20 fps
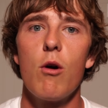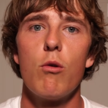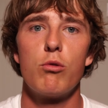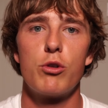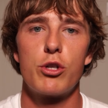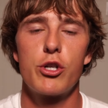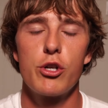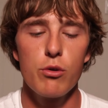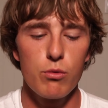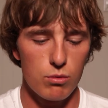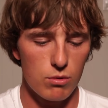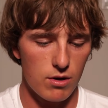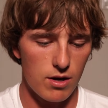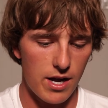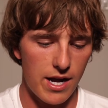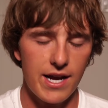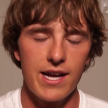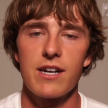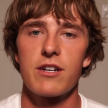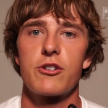Oh shoot,
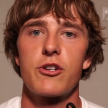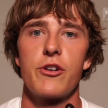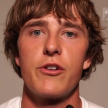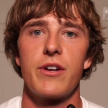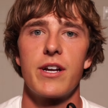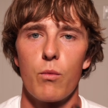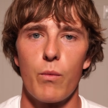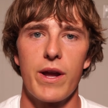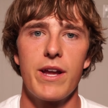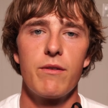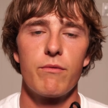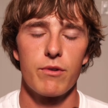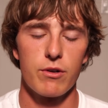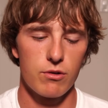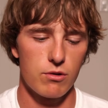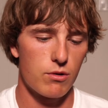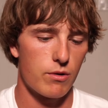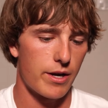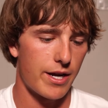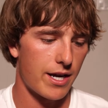I gotta show you the weight
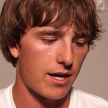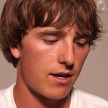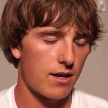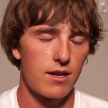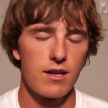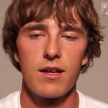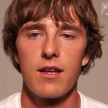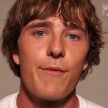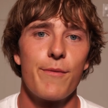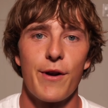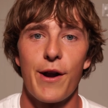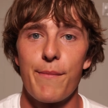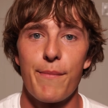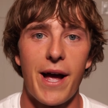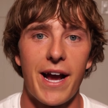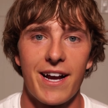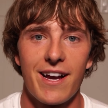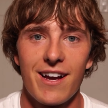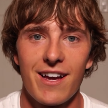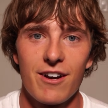real quick. I'll be right
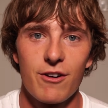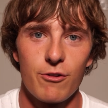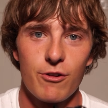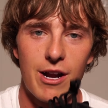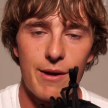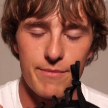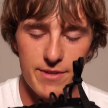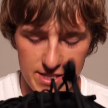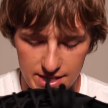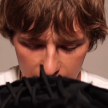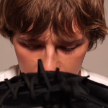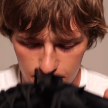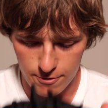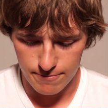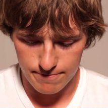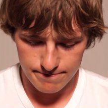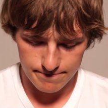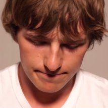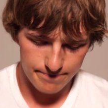back, I gotta grab the scale.